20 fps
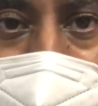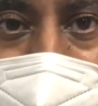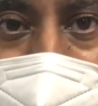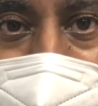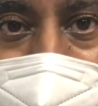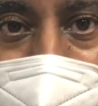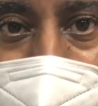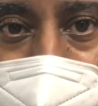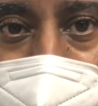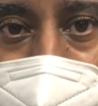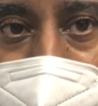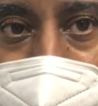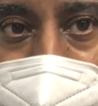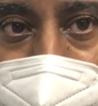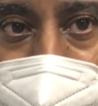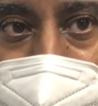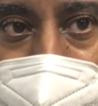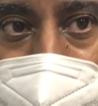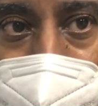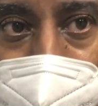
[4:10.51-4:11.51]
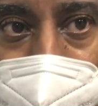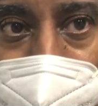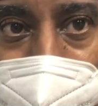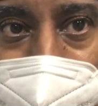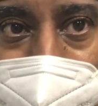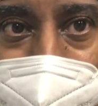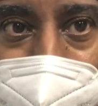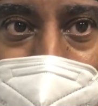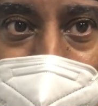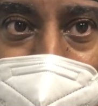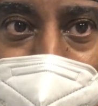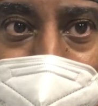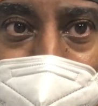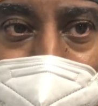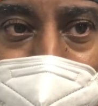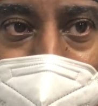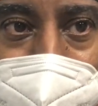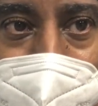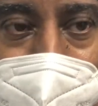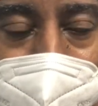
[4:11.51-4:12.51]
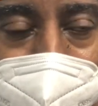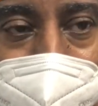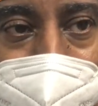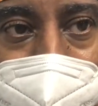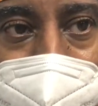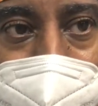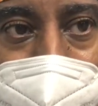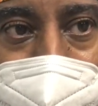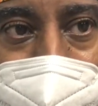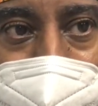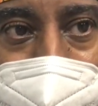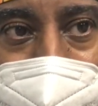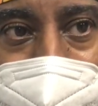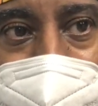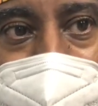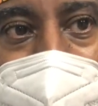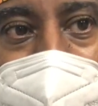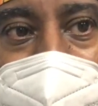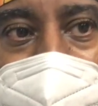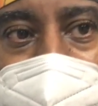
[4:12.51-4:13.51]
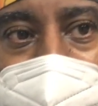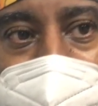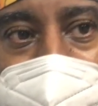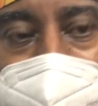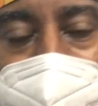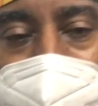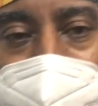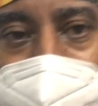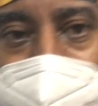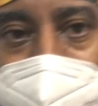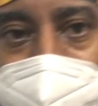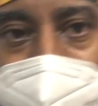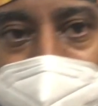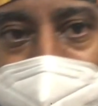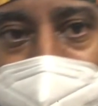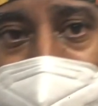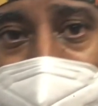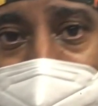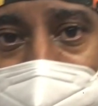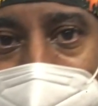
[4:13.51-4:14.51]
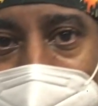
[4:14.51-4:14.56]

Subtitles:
most people with normal clotting will form a little clot after 2 minutes.